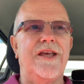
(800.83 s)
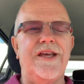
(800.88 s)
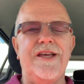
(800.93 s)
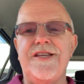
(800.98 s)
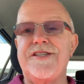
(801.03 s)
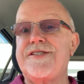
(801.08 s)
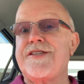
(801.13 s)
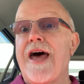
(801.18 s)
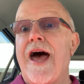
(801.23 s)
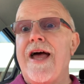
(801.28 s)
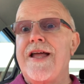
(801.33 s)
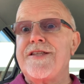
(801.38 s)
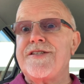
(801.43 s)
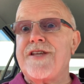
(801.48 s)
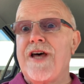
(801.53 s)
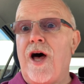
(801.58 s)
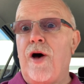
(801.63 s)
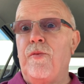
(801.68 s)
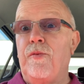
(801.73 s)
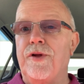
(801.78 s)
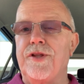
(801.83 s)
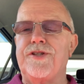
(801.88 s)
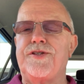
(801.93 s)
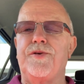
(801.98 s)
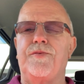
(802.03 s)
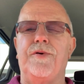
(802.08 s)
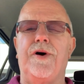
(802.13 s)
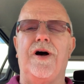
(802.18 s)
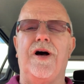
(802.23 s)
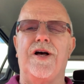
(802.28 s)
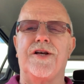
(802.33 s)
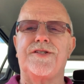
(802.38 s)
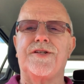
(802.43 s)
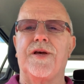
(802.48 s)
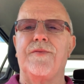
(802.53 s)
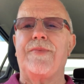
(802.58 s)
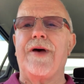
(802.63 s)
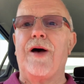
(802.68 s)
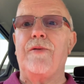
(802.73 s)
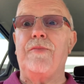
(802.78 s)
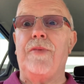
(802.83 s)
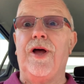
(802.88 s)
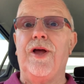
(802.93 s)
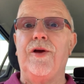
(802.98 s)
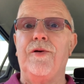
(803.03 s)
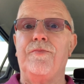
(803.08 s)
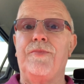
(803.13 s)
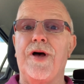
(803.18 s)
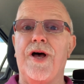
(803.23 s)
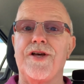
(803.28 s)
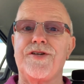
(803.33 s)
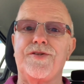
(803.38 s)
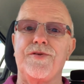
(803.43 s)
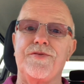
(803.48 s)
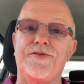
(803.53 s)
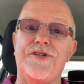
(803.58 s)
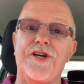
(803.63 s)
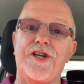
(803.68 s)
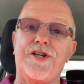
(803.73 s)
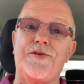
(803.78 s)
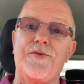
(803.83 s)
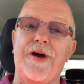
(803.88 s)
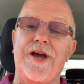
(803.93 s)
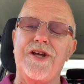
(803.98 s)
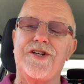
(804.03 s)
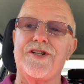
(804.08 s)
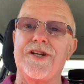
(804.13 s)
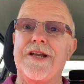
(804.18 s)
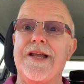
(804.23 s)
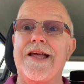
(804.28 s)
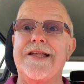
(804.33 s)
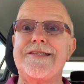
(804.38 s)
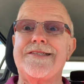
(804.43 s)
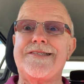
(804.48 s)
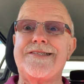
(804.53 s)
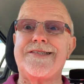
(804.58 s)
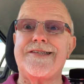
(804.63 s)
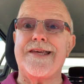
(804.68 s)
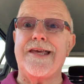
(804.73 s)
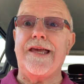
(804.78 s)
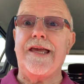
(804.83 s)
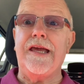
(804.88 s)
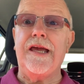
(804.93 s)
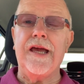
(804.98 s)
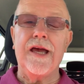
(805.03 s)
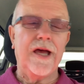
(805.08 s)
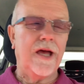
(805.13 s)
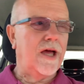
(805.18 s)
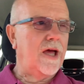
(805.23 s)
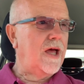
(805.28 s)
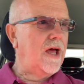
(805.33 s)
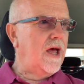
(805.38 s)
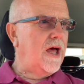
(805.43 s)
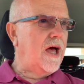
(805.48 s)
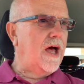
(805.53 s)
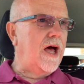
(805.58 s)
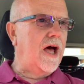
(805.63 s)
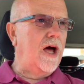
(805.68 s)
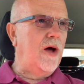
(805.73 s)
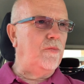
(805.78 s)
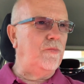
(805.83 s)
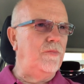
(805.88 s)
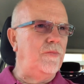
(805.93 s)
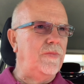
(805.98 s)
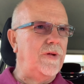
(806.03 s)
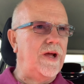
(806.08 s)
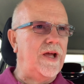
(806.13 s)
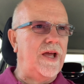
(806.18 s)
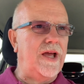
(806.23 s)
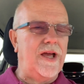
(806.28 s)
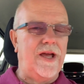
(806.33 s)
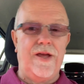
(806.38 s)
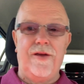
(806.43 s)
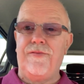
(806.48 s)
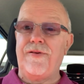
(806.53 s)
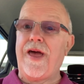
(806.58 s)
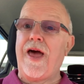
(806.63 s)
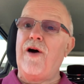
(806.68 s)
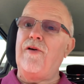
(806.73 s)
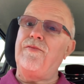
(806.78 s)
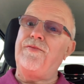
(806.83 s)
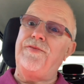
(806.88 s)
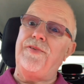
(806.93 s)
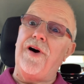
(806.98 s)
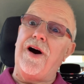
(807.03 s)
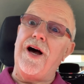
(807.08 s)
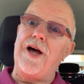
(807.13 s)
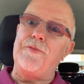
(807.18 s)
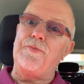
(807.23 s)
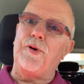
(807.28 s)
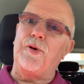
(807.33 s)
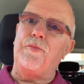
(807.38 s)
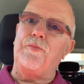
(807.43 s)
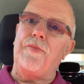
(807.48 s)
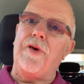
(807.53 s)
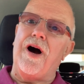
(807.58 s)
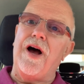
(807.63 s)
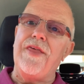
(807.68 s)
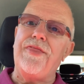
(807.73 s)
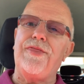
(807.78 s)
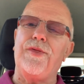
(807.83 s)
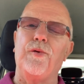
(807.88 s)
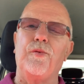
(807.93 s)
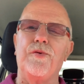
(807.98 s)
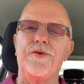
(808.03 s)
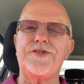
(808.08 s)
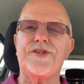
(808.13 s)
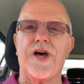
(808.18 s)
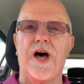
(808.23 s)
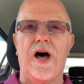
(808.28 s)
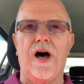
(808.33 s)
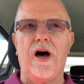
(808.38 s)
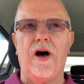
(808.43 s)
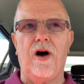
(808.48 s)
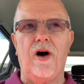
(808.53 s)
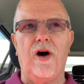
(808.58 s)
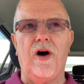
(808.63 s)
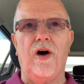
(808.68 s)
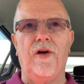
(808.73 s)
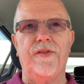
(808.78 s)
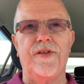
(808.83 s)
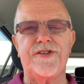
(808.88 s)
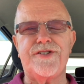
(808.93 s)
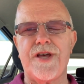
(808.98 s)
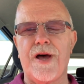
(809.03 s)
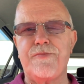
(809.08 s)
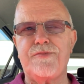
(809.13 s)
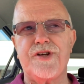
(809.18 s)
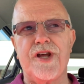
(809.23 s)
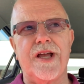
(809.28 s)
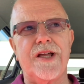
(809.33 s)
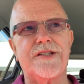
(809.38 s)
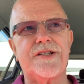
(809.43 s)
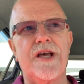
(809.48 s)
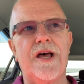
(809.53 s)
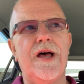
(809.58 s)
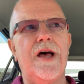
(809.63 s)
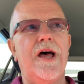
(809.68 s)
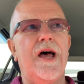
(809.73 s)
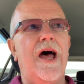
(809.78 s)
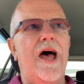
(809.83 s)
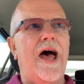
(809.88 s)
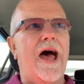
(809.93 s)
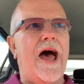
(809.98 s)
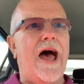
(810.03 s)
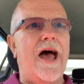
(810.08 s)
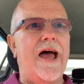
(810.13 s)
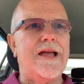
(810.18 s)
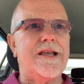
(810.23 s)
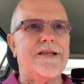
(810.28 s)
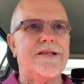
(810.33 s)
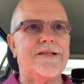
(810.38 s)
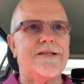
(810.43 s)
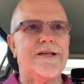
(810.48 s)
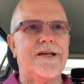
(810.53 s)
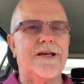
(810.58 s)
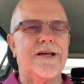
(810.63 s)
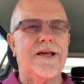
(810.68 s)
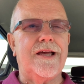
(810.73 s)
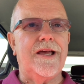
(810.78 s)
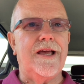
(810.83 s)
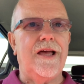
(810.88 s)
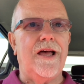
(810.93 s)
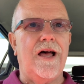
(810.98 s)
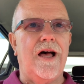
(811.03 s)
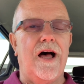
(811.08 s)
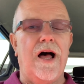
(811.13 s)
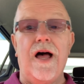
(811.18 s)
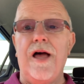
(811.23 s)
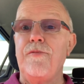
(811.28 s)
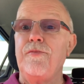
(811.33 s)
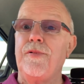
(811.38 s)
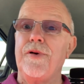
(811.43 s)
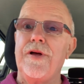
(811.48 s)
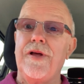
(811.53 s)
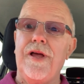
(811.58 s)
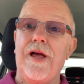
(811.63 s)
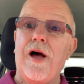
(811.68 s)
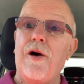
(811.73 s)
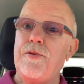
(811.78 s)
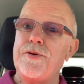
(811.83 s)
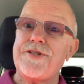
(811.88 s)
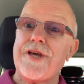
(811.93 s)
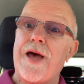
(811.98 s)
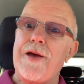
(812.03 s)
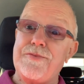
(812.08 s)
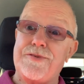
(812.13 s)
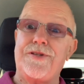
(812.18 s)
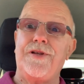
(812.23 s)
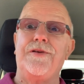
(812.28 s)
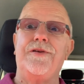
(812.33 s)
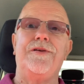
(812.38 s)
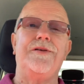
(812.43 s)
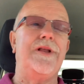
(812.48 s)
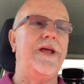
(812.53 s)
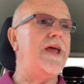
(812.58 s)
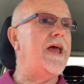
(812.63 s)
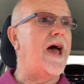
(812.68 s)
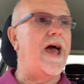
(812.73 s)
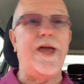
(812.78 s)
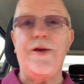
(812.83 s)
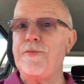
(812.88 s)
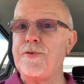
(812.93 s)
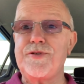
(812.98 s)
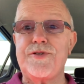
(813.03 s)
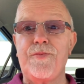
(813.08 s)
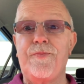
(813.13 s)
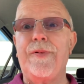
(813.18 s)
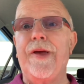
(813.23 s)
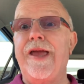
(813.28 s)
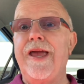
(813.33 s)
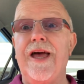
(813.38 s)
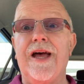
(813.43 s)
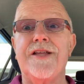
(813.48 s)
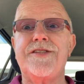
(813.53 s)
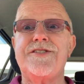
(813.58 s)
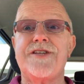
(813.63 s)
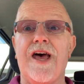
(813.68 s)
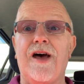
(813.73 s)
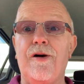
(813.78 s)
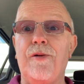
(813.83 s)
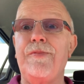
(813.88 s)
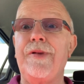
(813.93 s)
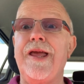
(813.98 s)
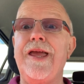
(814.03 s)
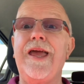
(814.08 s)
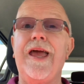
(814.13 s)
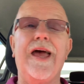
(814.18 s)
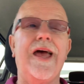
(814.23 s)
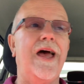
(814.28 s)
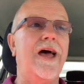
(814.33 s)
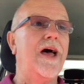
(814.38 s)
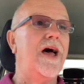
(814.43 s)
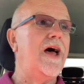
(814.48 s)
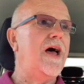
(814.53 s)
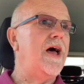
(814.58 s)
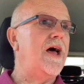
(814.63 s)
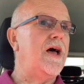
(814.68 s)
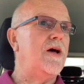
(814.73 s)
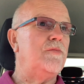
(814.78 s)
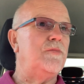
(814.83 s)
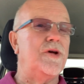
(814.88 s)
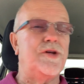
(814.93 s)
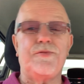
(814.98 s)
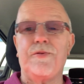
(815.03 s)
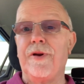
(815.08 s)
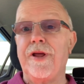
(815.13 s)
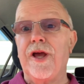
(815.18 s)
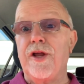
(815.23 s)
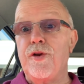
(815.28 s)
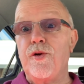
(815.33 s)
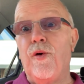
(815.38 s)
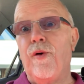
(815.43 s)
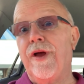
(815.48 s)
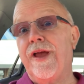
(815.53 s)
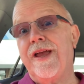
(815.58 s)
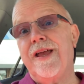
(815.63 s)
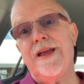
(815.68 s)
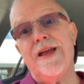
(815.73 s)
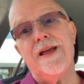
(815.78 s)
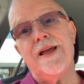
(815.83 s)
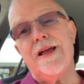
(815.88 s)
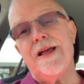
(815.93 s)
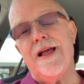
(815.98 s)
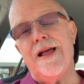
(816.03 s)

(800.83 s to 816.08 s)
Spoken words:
stands that I want to ask about my own personal situation and see if how viable my thoughts are on the subject. And I was absolutely able to be a terribly, most probably annoying